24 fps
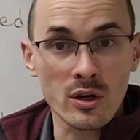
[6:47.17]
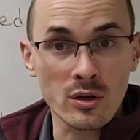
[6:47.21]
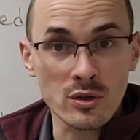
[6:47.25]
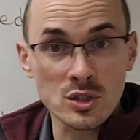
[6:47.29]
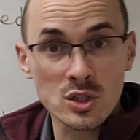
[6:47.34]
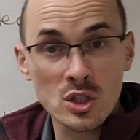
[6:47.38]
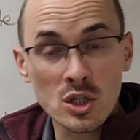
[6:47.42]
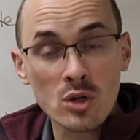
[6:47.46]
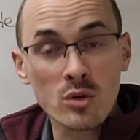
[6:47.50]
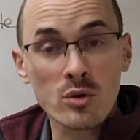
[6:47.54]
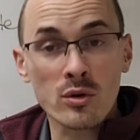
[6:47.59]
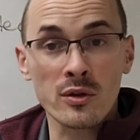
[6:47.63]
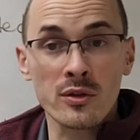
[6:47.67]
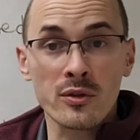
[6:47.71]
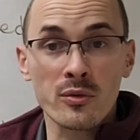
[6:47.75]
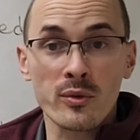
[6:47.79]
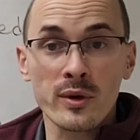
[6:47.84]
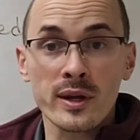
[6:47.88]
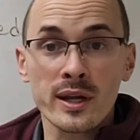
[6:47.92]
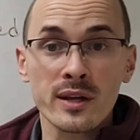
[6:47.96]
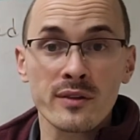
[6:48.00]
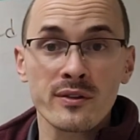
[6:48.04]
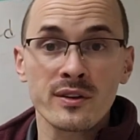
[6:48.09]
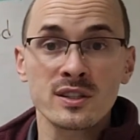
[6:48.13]
2 or
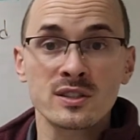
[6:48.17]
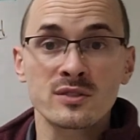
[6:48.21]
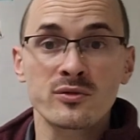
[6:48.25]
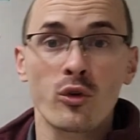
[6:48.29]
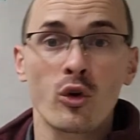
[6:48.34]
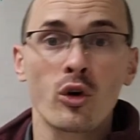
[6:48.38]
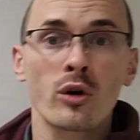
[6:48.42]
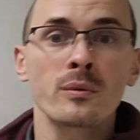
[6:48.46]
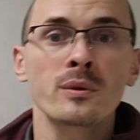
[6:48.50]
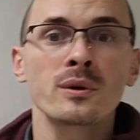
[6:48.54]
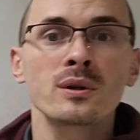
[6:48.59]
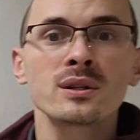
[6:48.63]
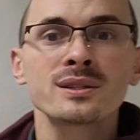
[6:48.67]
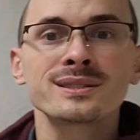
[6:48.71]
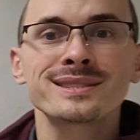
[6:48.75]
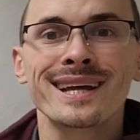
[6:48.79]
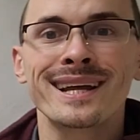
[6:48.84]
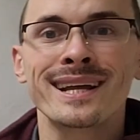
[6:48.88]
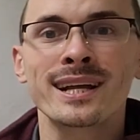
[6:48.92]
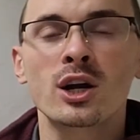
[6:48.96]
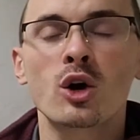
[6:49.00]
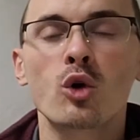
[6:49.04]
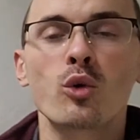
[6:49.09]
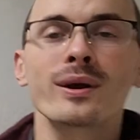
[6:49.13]
3 of these formulas
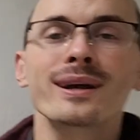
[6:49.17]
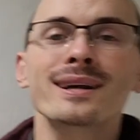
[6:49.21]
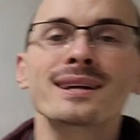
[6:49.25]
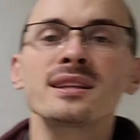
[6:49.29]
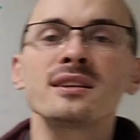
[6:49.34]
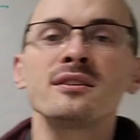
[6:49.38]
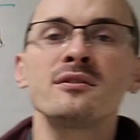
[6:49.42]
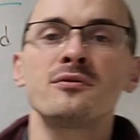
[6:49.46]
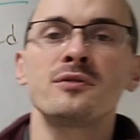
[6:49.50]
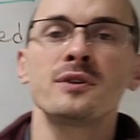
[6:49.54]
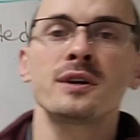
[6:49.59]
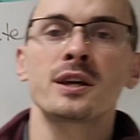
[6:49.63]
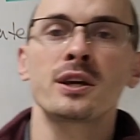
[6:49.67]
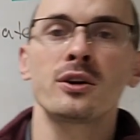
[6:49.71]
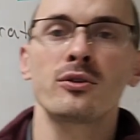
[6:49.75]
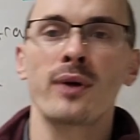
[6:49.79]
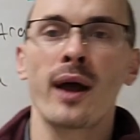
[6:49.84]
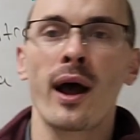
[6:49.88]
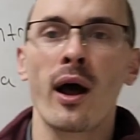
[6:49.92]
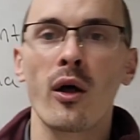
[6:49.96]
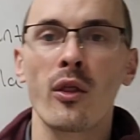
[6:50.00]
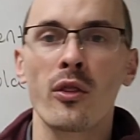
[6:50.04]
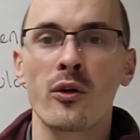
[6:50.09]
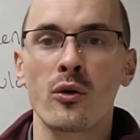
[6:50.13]
and quickly figure
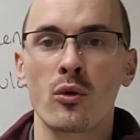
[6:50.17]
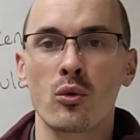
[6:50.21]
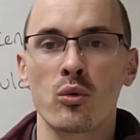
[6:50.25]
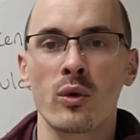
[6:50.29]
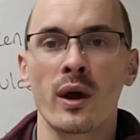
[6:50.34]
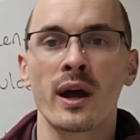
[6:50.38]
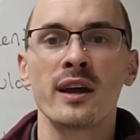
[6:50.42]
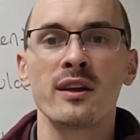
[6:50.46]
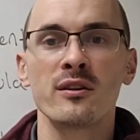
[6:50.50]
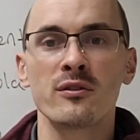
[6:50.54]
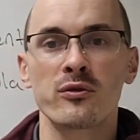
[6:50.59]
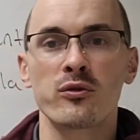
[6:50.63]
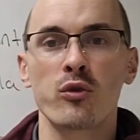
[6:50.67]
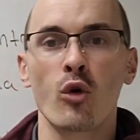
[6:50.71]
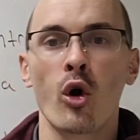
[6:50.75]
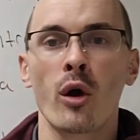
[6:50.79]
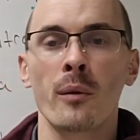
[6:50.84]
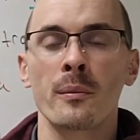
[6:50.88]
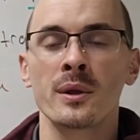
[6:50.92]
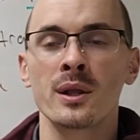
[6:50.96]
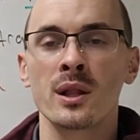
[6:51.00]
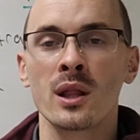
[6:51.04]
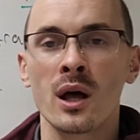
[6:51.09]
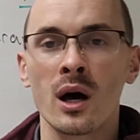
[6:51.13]
out the right
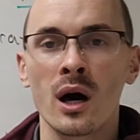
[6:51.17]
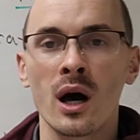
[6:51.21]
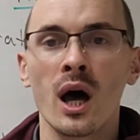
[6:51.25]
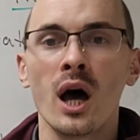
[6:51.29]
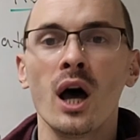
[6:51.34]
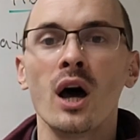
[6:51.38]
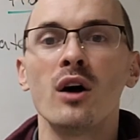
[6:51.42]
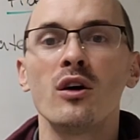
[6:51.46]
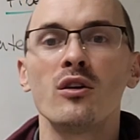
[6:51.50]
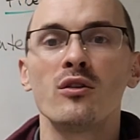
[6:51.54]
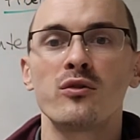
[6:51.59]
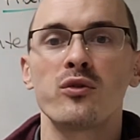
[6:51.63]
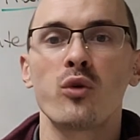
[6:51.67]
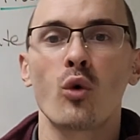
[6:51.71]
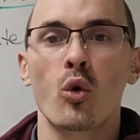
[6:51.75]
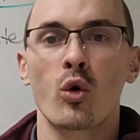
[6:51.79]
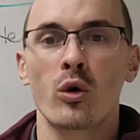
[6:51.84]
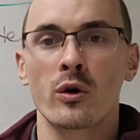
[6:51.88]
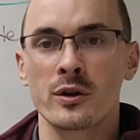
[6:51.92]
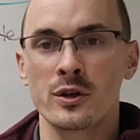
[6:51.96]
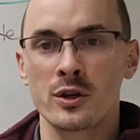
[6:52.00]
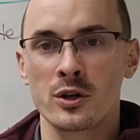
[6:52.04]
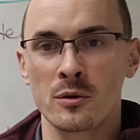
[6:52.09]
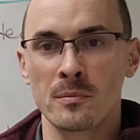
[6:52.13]
formula
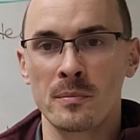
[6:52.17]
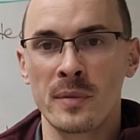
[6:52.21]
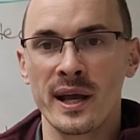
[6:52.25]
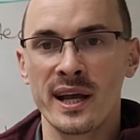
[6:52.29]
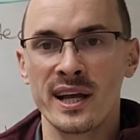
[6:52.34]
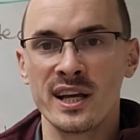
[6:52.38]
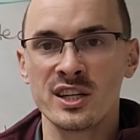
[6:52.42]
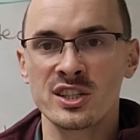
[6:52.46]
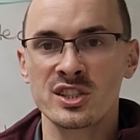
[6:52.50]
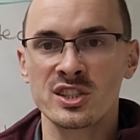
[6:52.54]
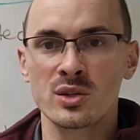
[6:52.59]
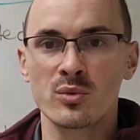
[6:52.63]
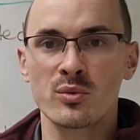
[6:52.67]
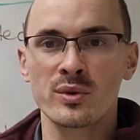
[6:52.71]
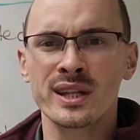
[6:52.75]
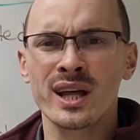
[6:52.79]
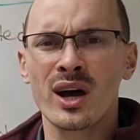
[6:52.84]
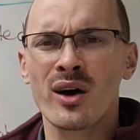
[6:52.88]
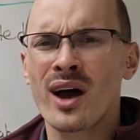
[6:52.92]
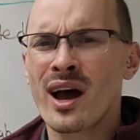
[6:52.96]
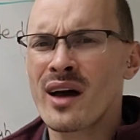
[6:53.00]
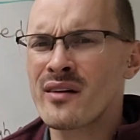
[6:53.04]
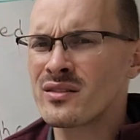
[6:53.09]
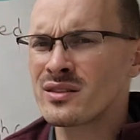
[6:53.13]
for your patient
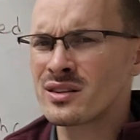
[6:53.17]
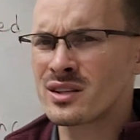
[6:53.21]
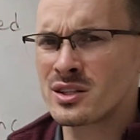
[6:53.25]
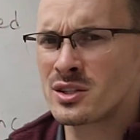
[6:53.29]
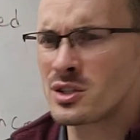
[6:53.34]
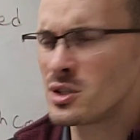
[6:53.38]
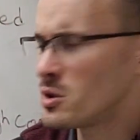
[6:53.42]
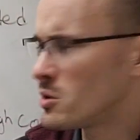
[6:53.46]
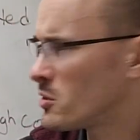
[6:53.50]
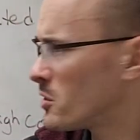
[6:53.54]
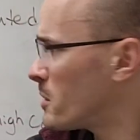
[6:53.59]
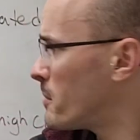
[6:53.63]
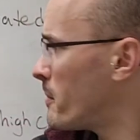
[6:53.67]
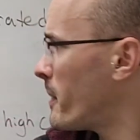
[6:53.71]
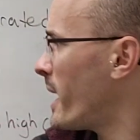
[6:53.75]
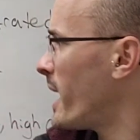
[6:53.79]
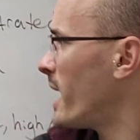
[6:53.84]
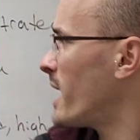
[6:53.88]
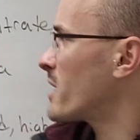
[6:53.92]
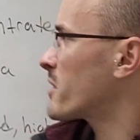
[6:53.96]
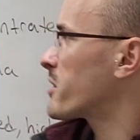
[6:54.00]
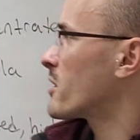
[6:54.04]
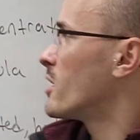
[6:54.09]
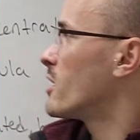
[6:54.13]
without having to do the
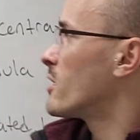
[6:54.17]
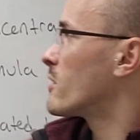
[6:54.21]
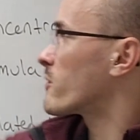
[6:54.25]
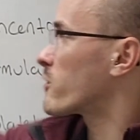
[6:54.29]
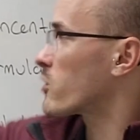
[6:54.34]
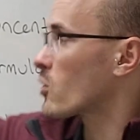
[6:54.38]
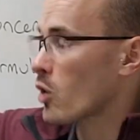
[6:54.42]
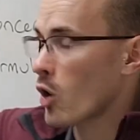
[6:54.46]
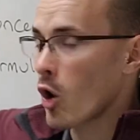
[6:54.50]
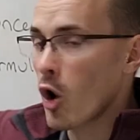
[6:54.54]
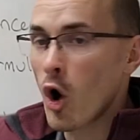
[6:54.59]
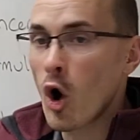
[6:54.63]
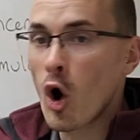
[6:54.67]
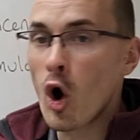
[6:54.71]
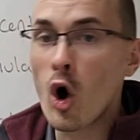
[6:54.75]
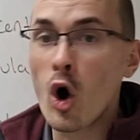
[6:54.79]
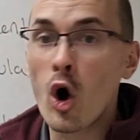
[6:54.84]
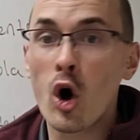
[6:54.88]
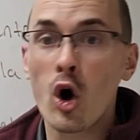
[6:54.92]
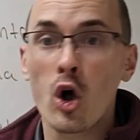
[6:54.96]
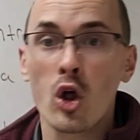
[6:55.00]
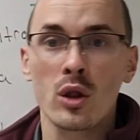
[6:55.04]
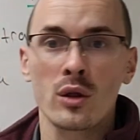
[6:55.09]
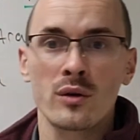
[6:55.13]
math for
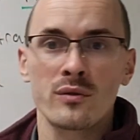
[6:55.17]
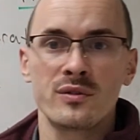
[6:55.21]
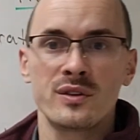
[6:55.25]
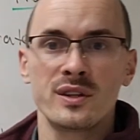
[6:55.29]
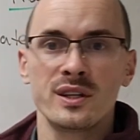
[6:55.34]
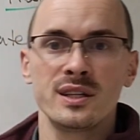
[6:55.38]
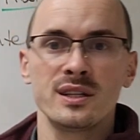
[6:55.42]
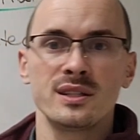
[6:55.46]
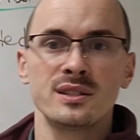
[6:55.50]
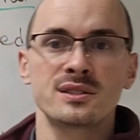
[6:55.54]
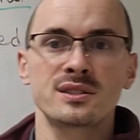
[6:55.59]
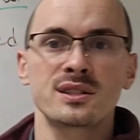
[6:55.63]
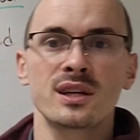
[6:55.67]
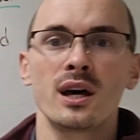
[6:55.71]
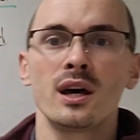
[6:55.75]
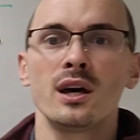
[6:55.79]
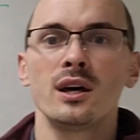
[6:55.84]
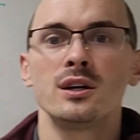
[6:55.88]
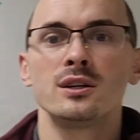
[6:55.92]
all of these.